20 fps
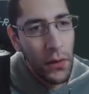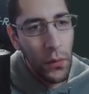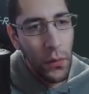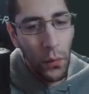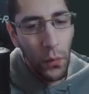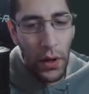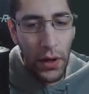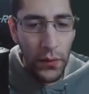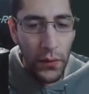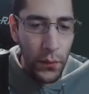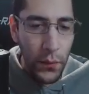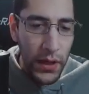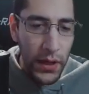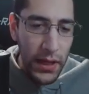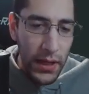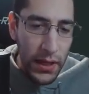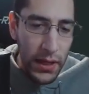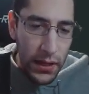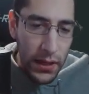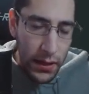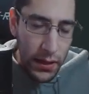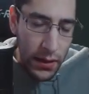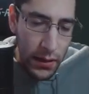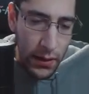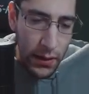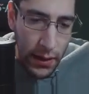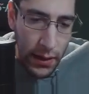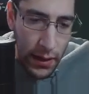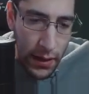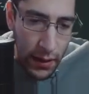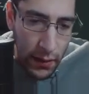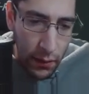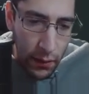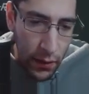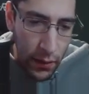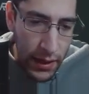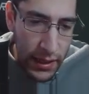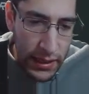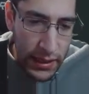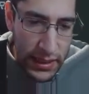When we
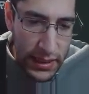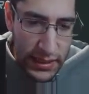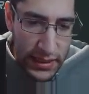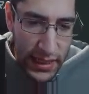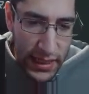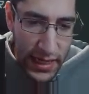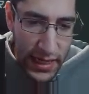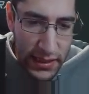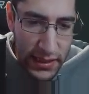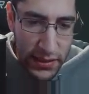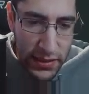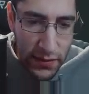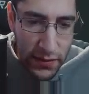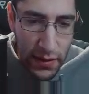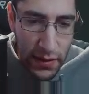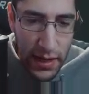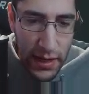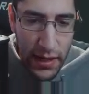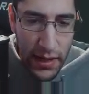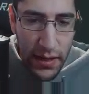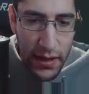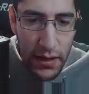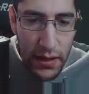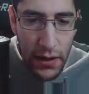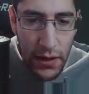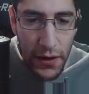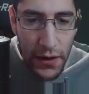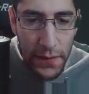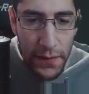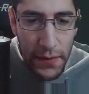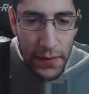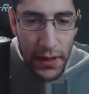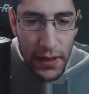look at this answer right here,